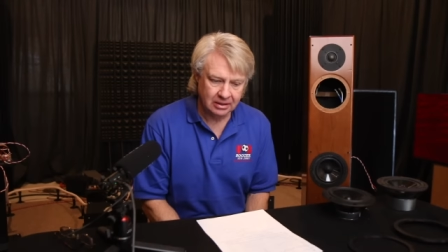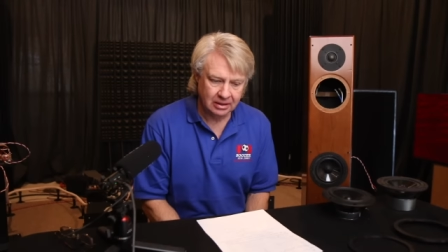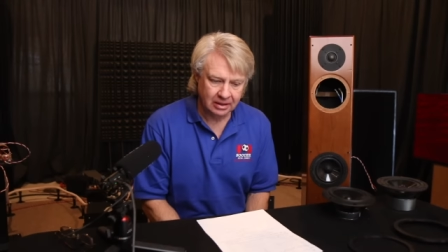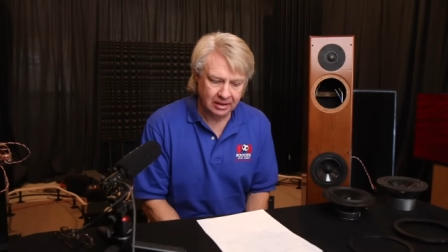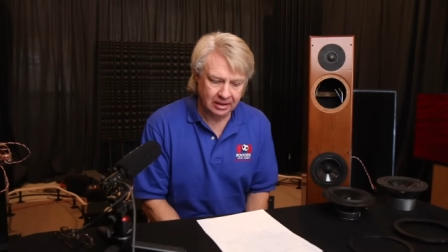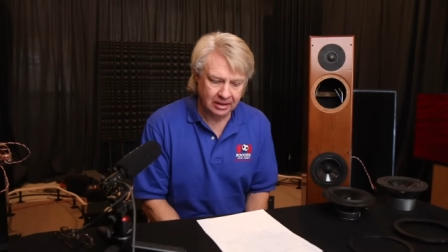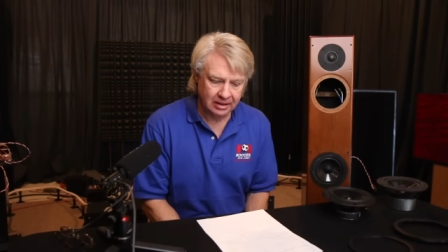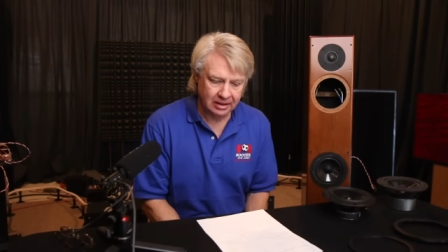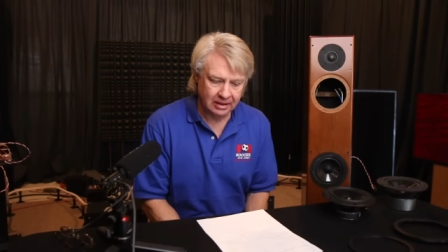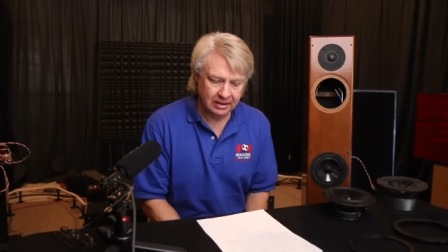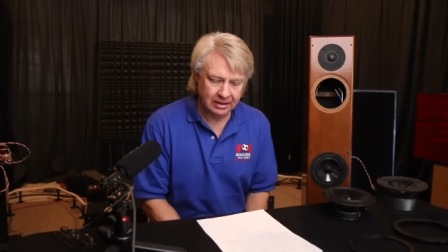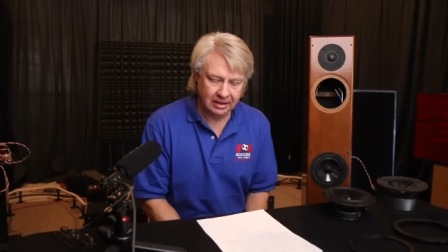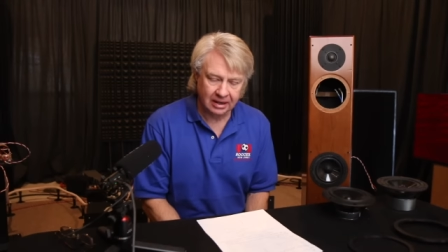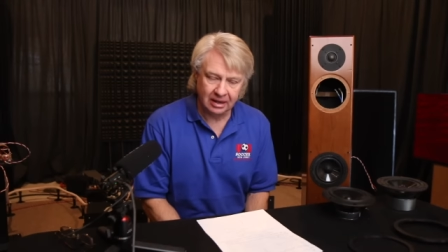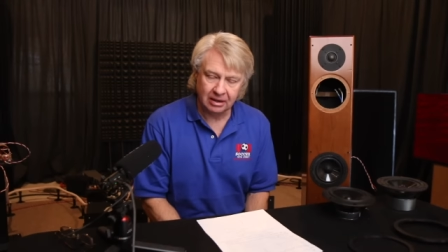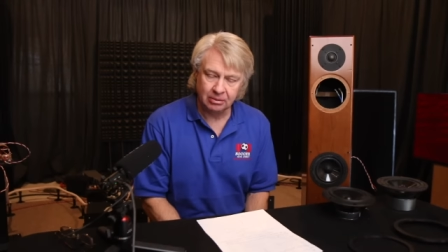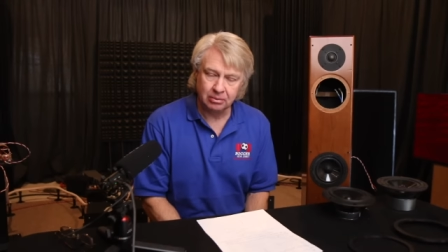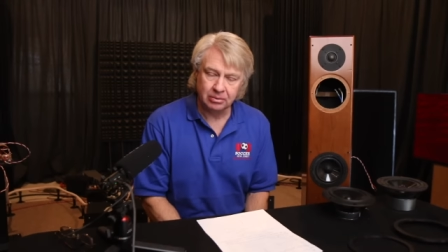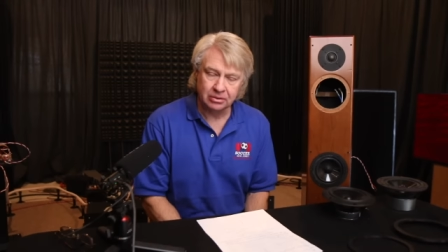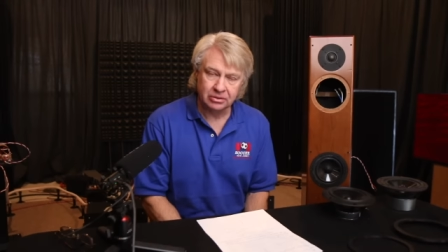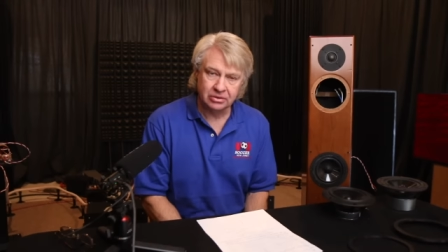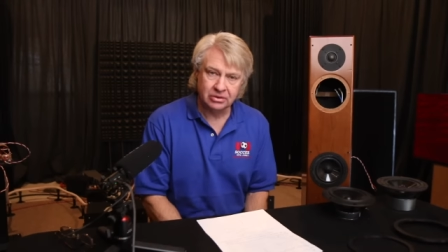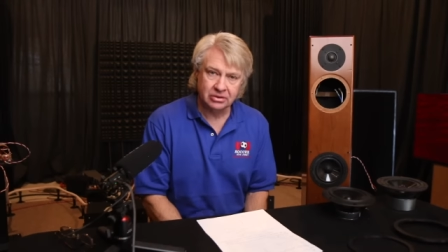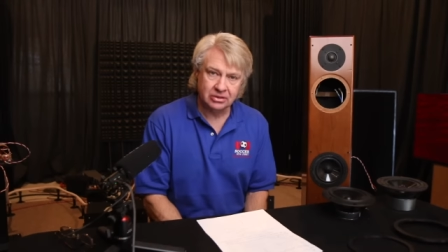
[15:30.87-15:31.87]
and I
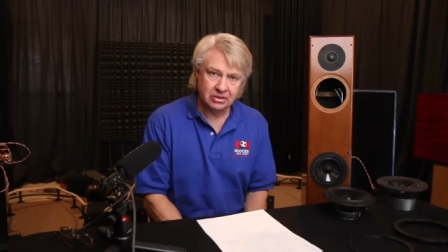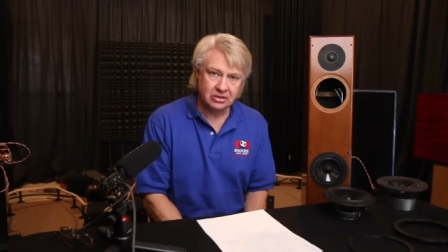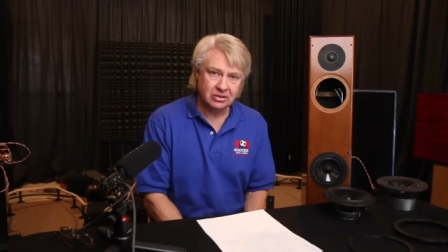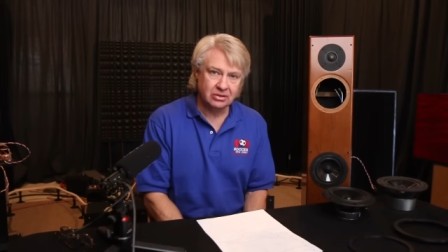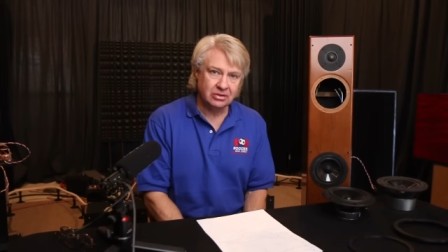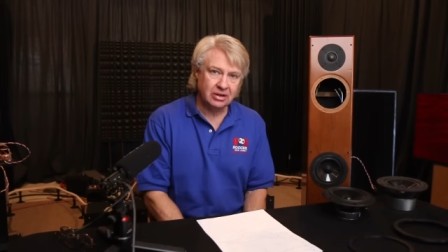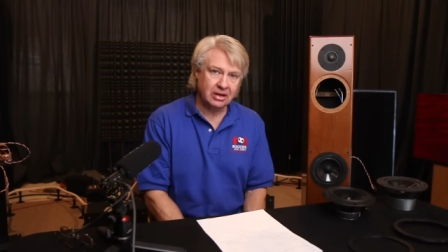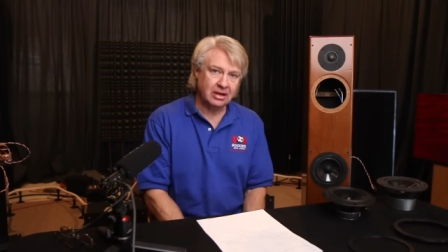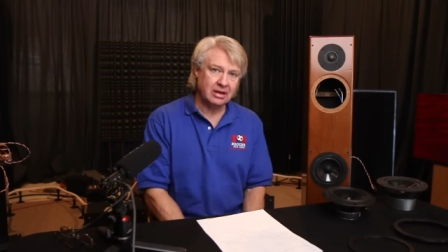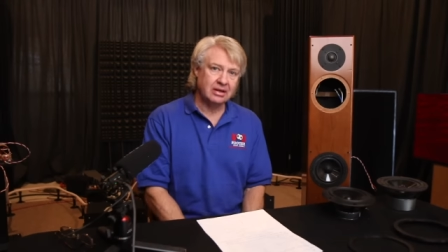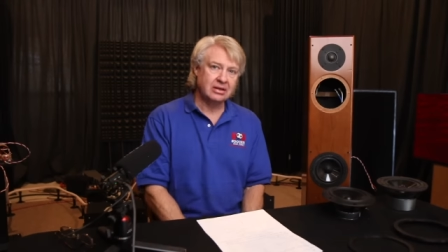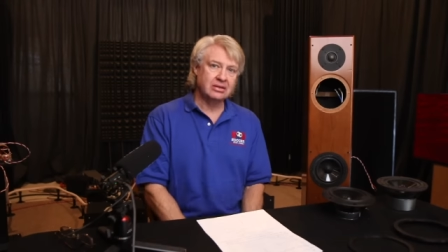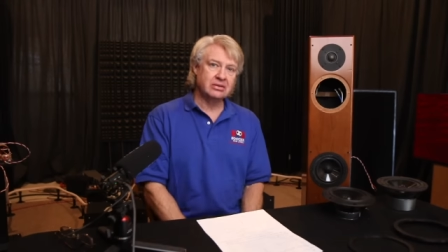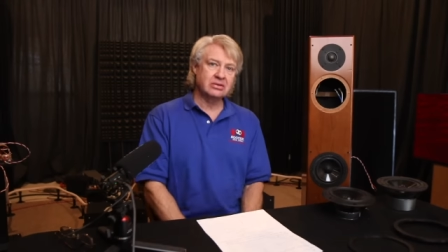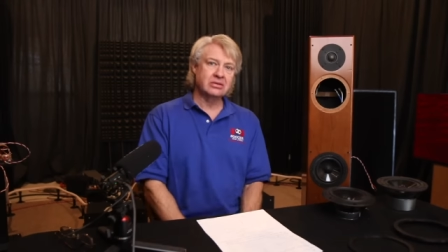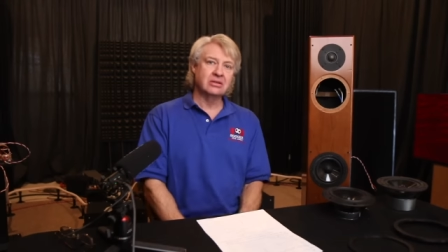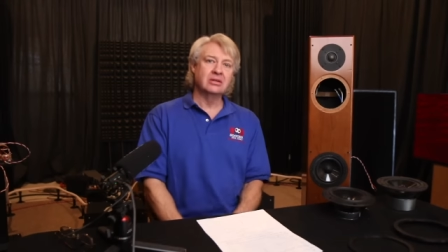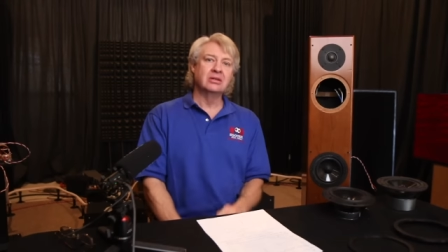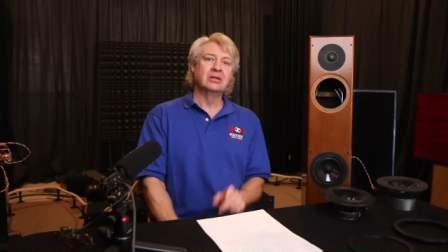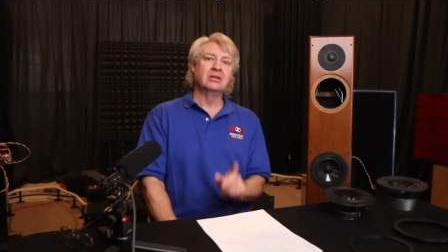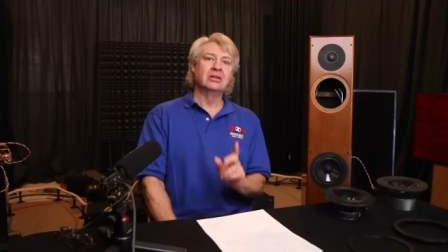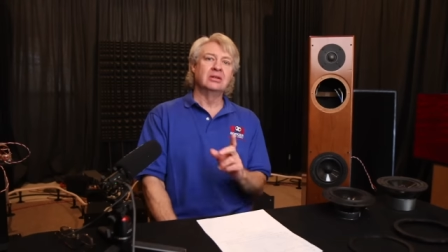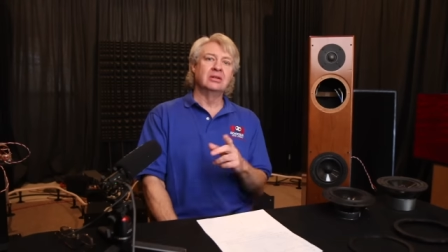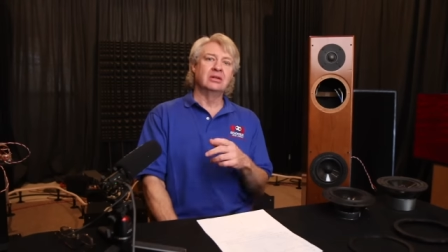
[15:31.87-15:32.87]
will see you guys
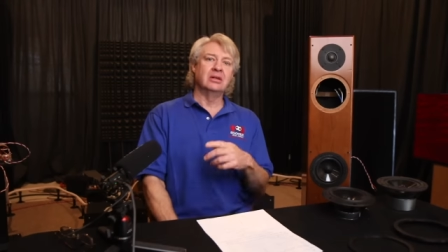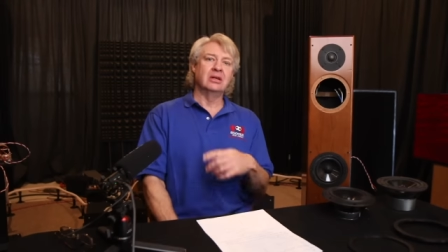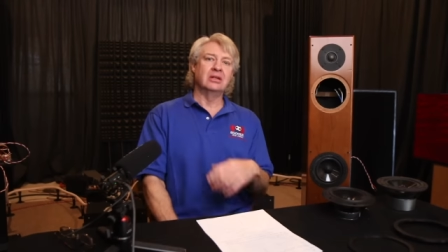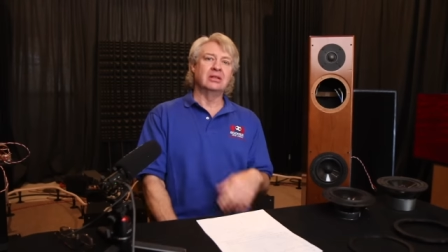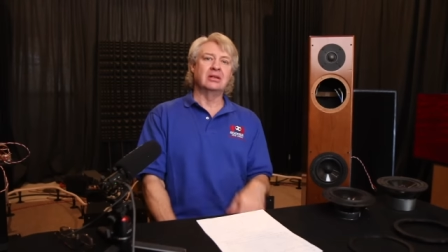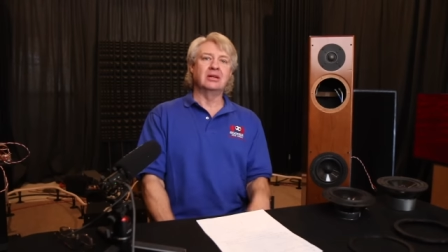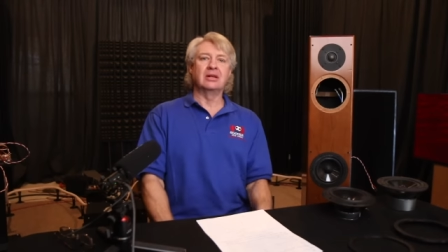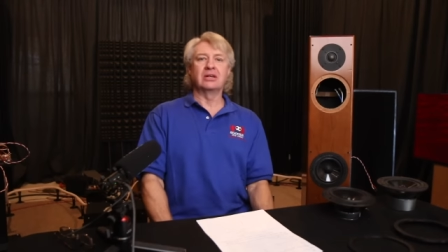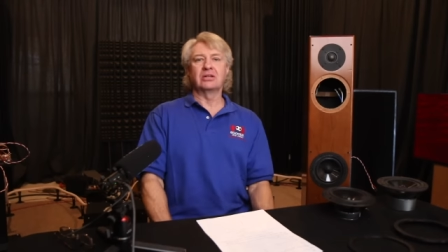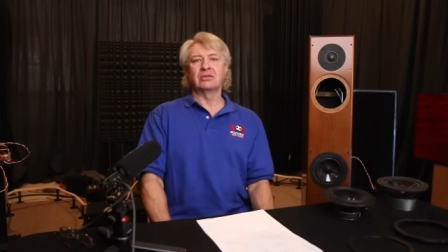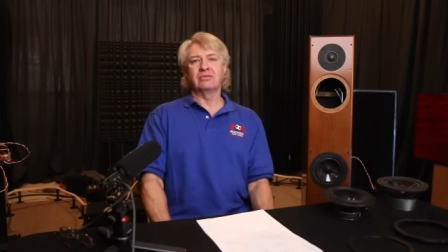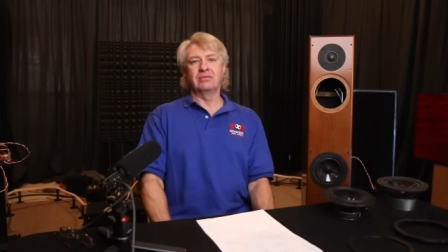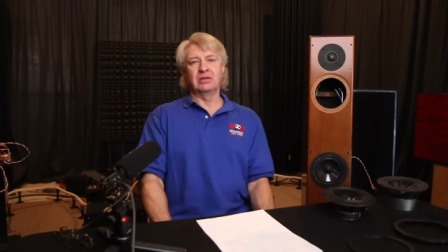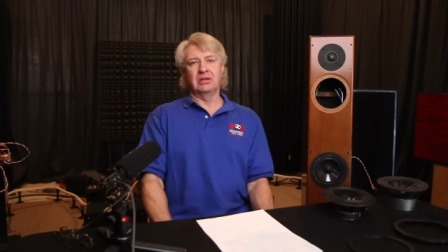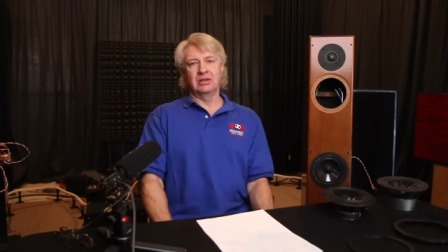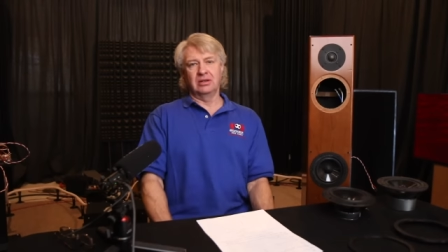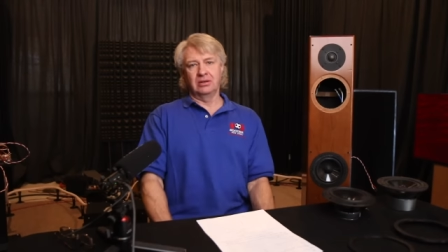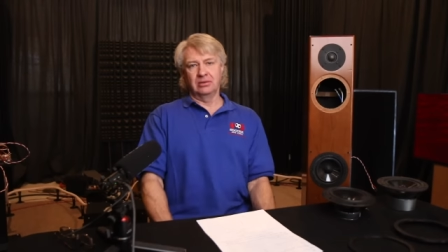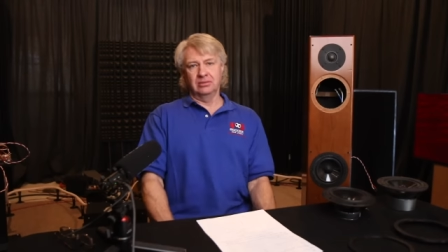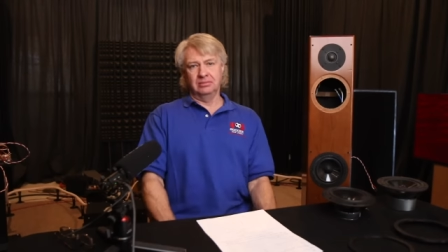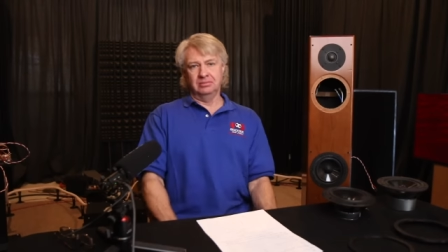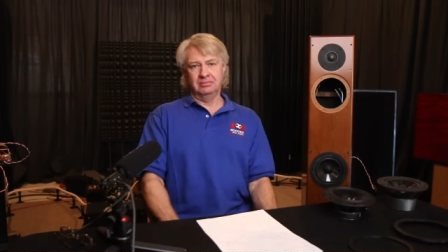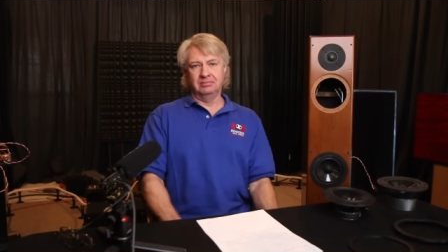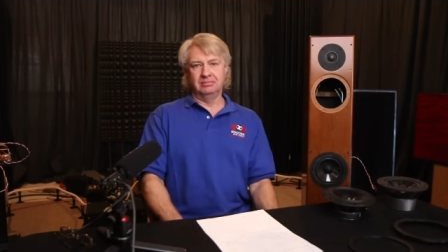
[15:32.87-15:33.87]
in the next
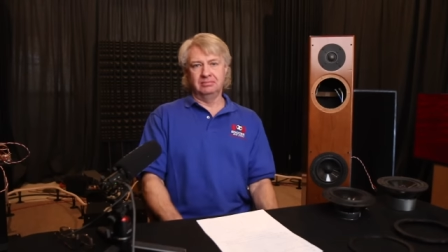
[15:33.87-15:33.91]
video.